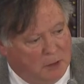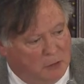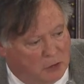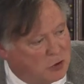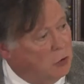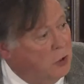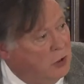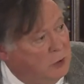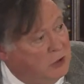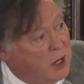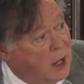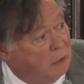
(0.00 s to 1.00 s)
there's going to
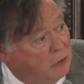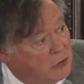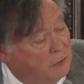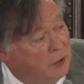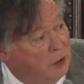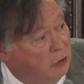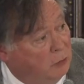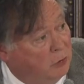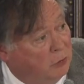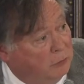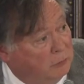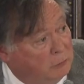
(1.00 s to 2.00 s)
be dollars
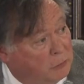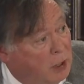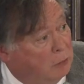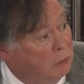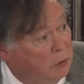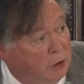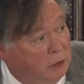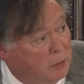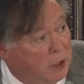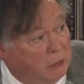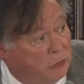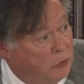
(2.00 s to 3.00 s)
available, probably
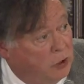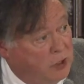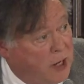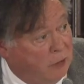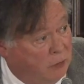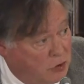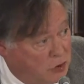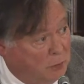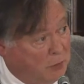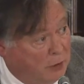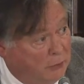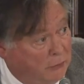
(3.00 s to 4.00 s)
about $30 a
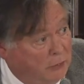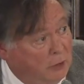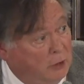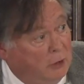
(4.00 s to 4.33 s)
month,